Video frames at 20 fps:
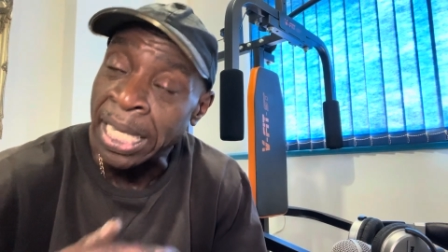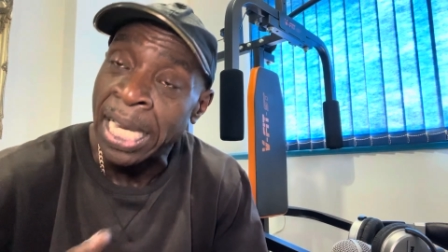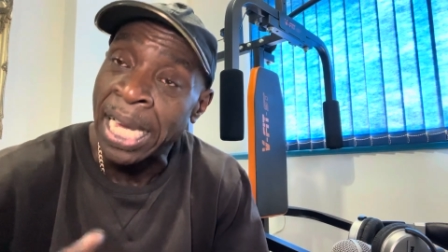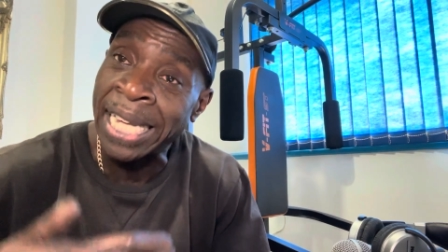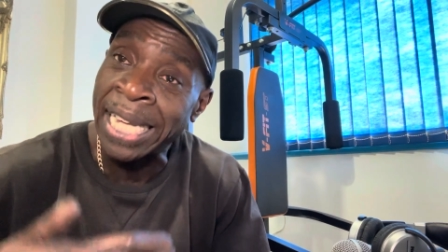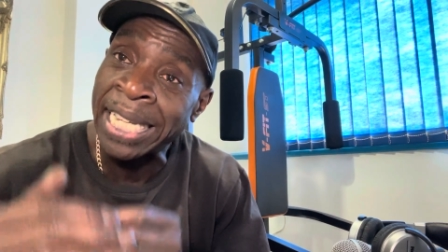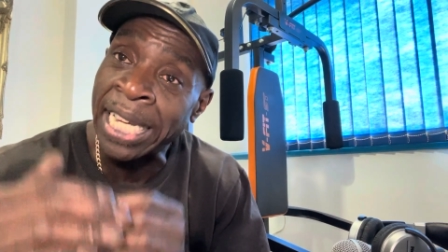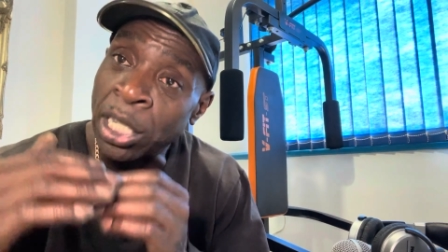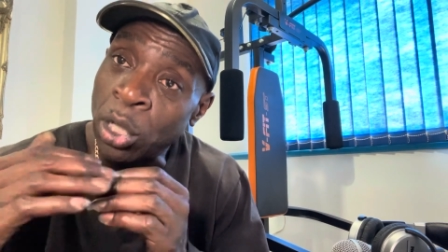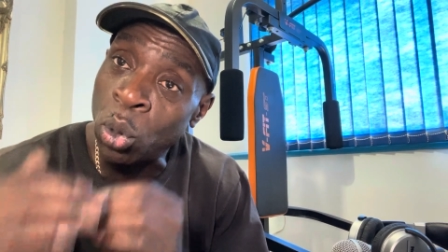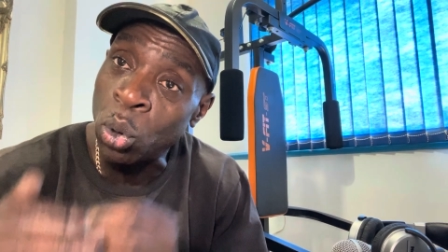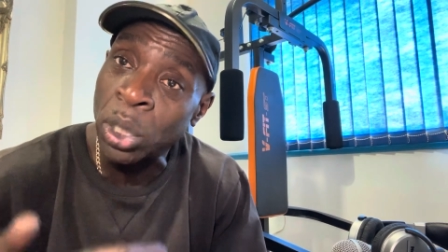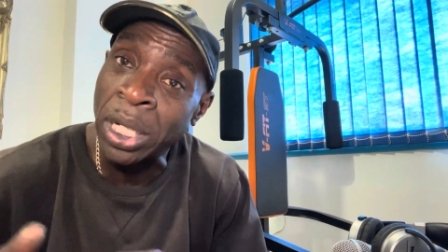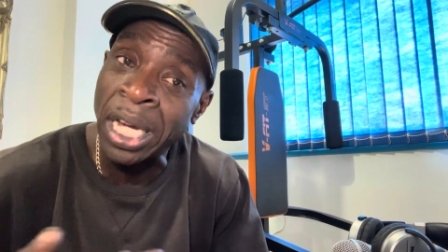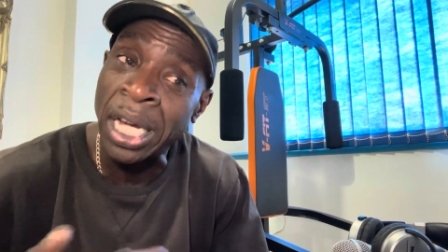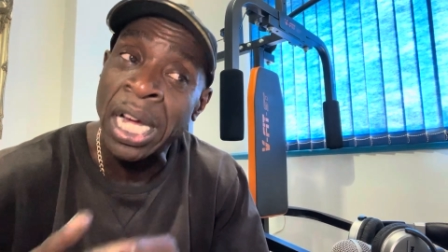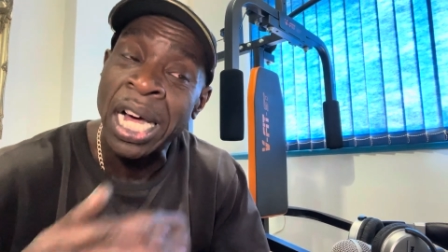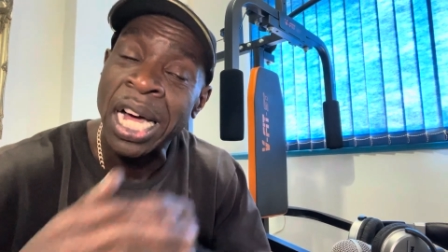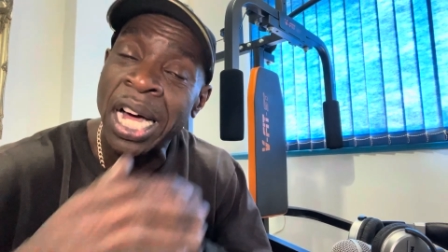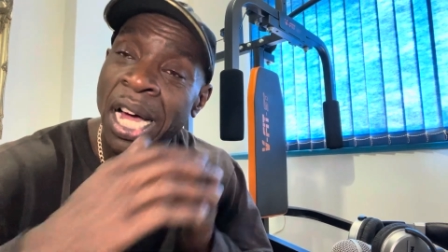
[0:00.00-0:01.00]
And they all
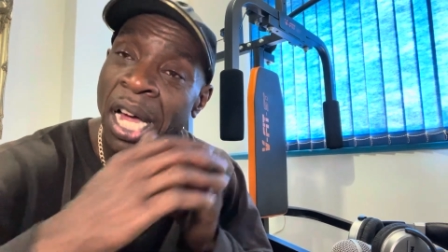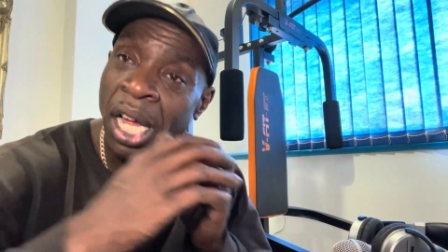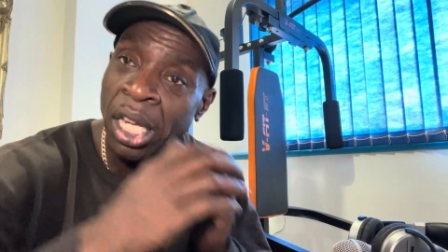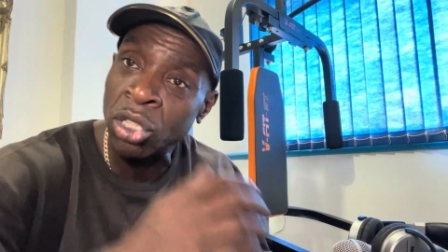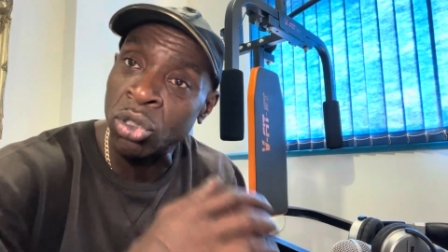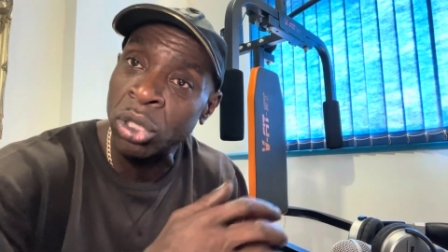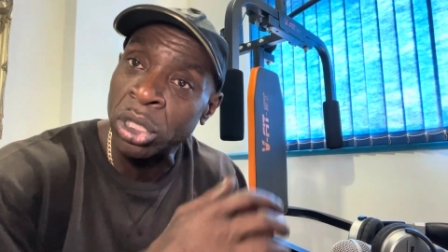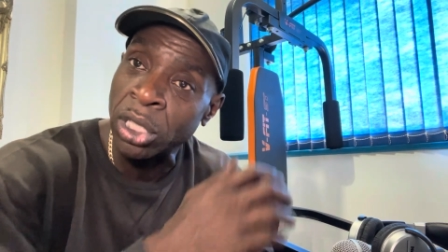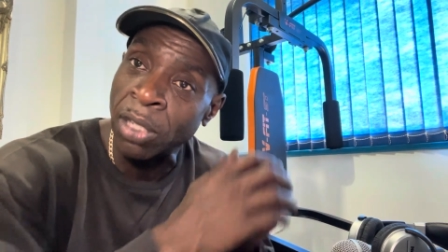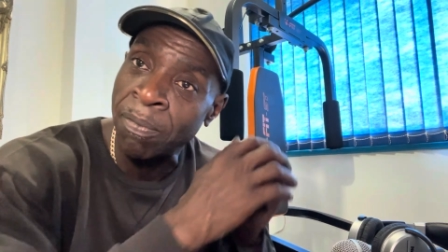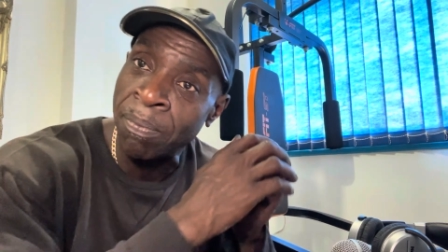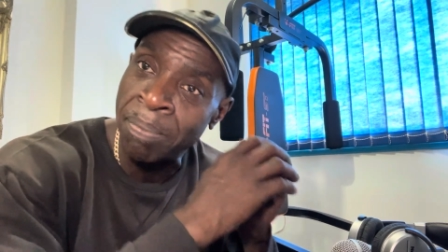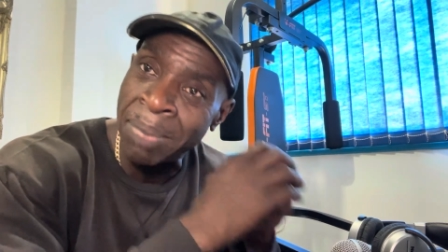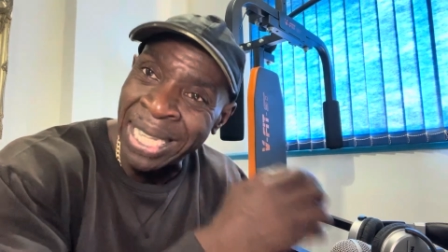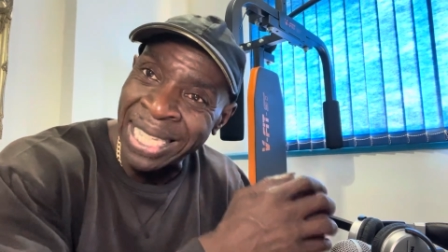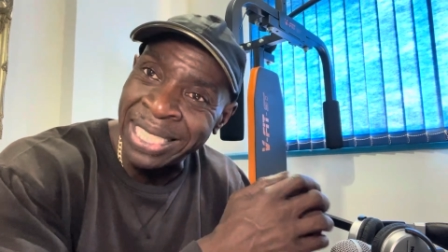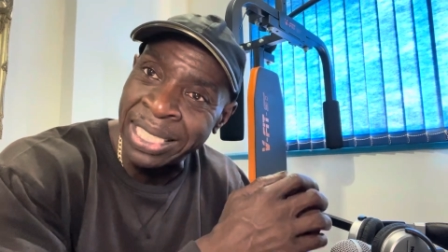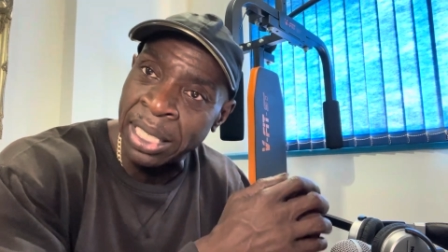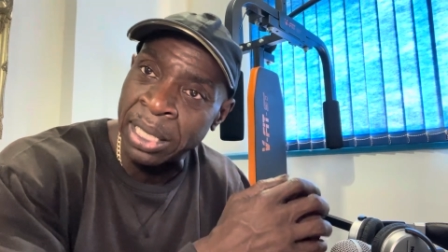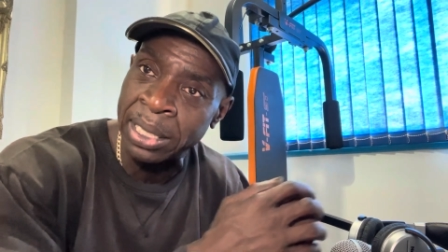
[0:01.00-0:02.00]
got hundreds of
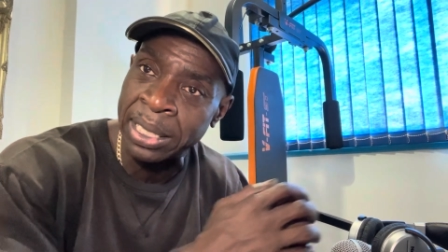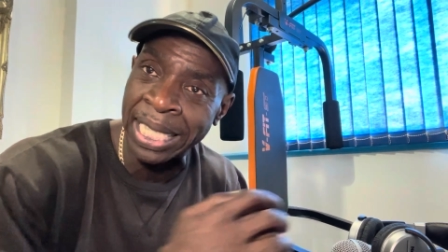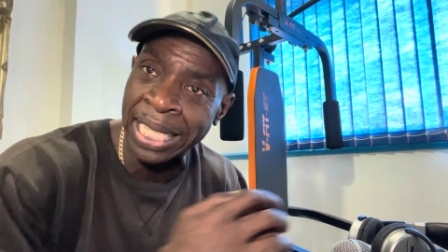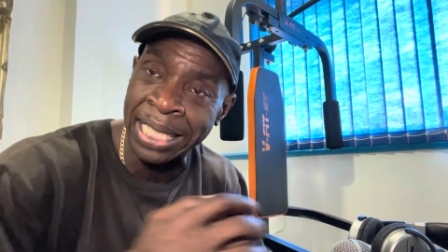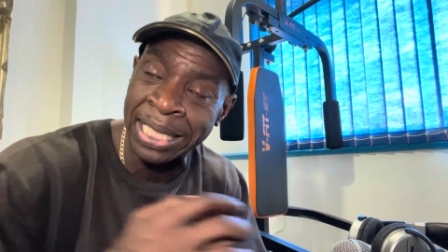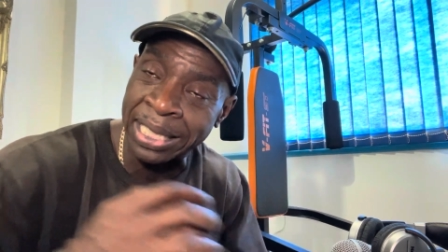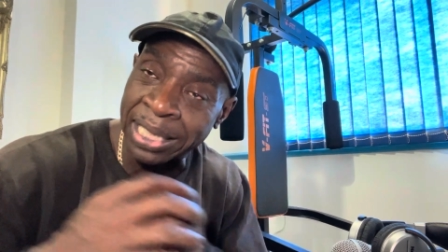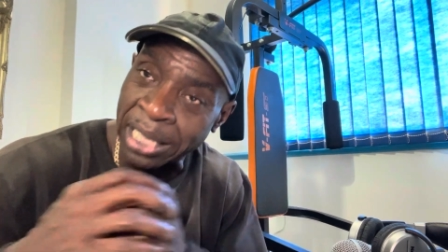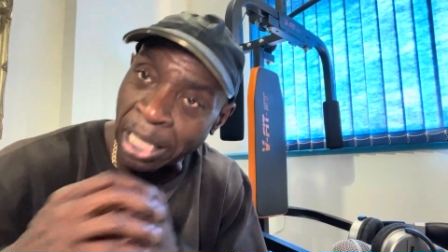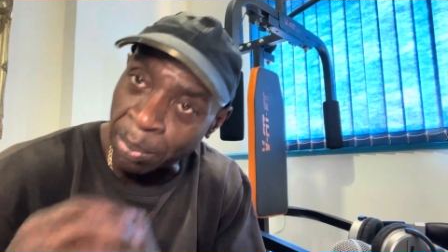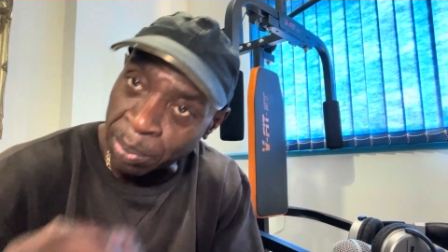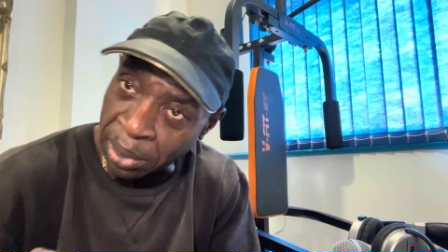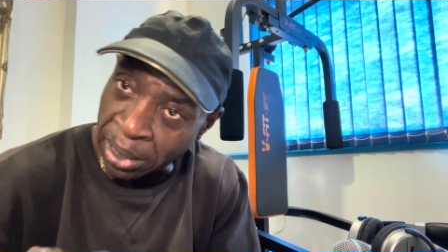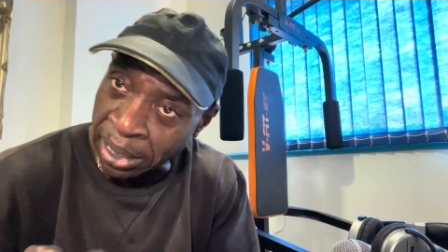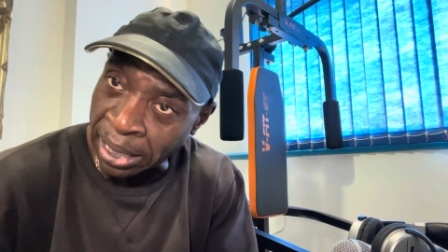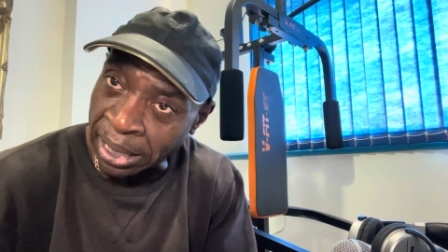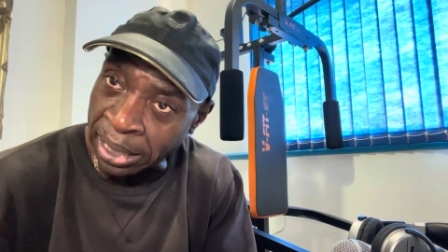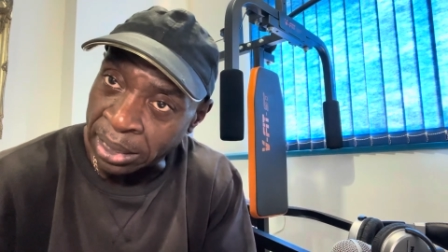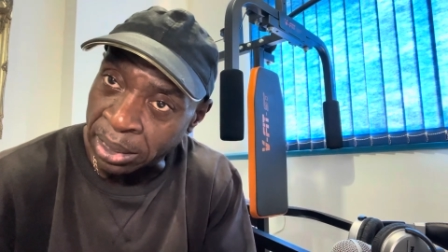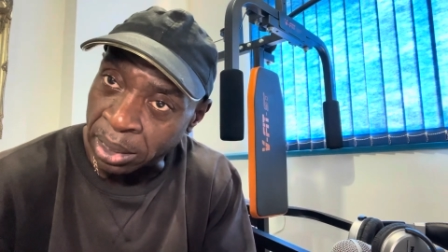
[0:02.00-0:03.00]
millions in
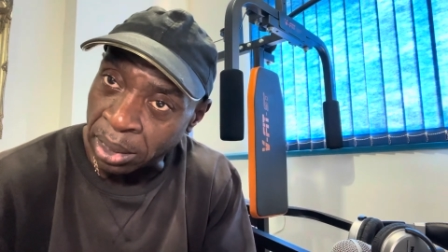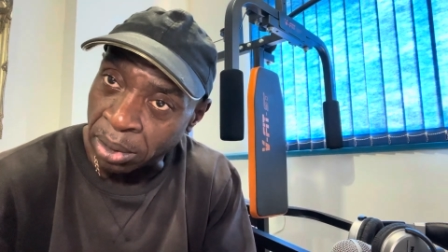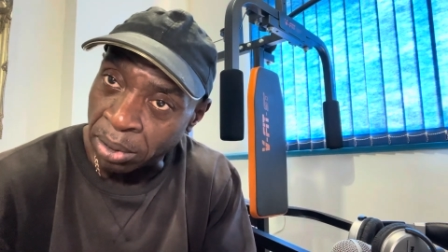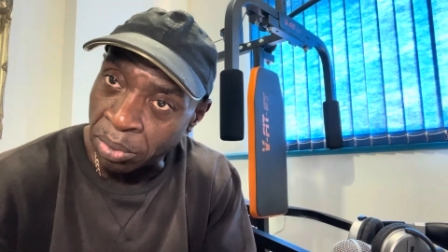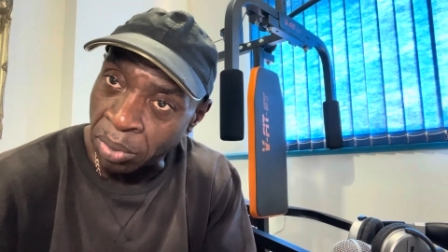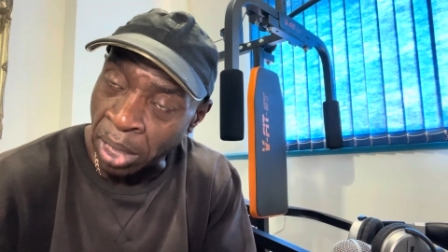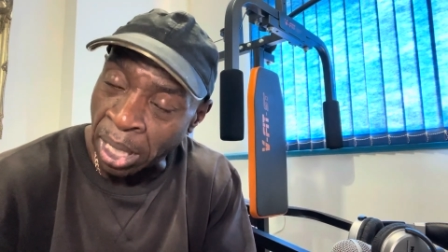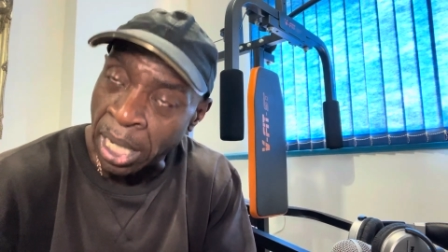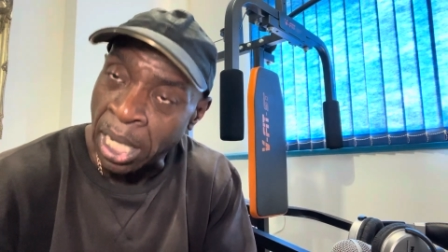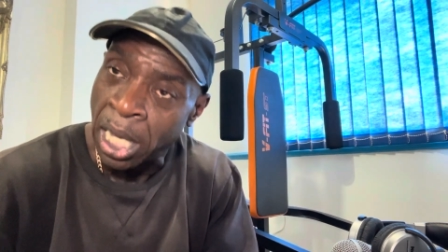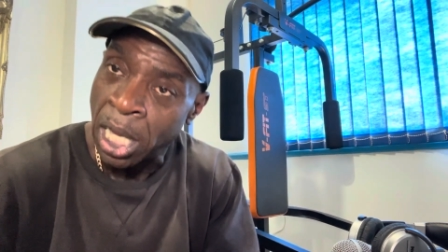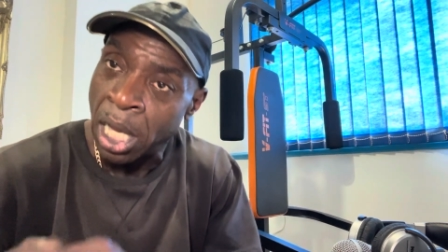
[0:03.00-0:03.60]
subsidies, right?